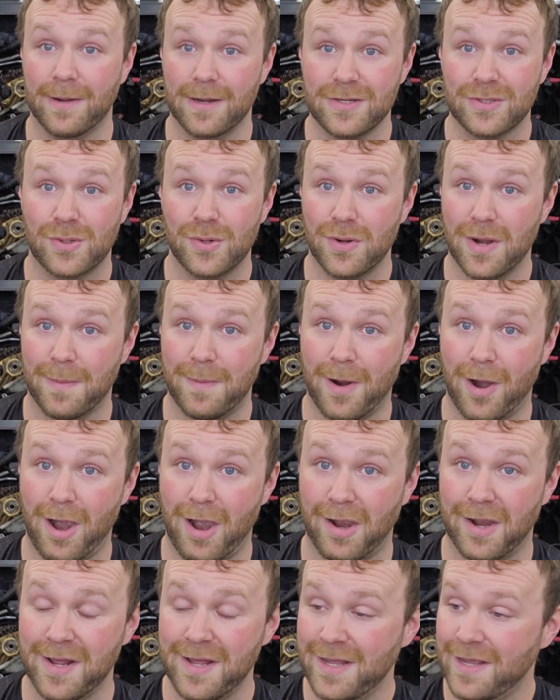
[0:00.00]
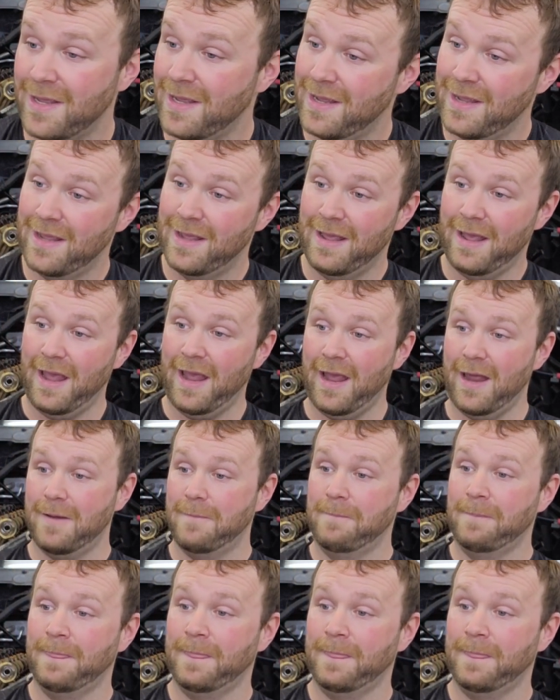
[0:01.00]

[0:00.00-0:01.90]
and I screwed up hard. And